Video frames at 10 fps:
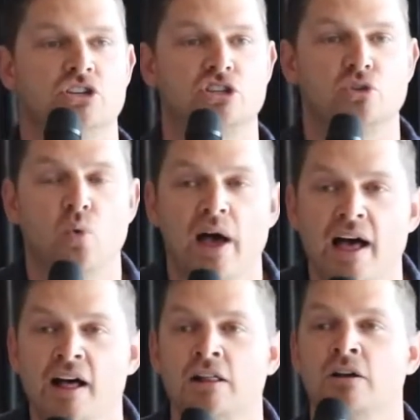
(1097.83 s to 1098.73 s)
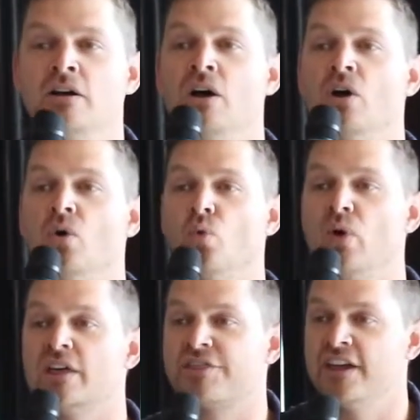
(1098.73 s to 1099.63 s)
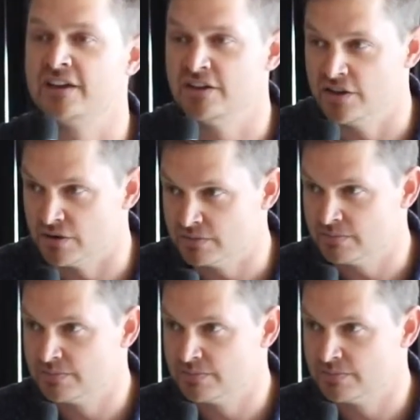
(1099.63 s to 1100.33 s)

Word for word: Dwell within you.